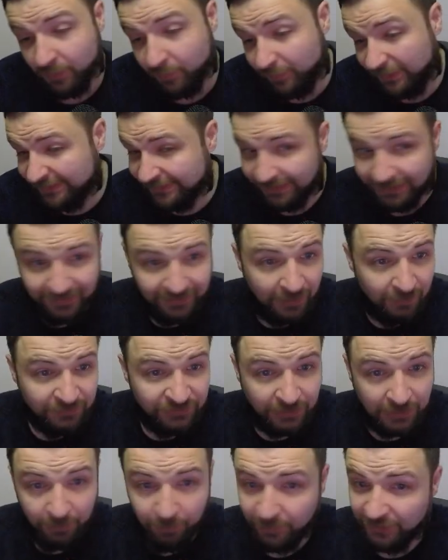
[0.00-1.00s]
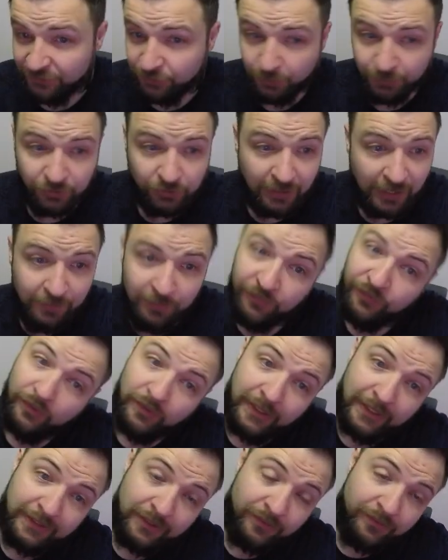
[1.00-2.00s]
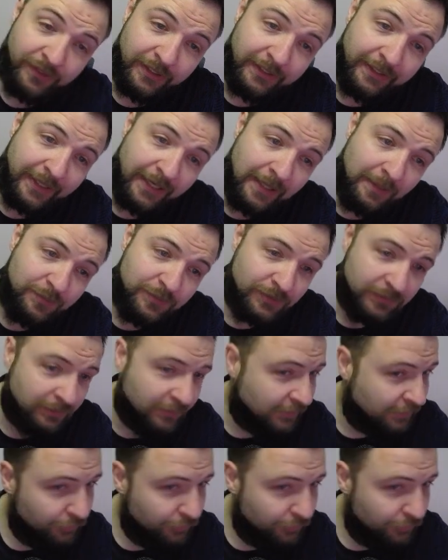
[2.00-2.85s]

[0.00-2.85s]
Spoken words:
Please hit thumbs up, please subscribe if you like the recaps.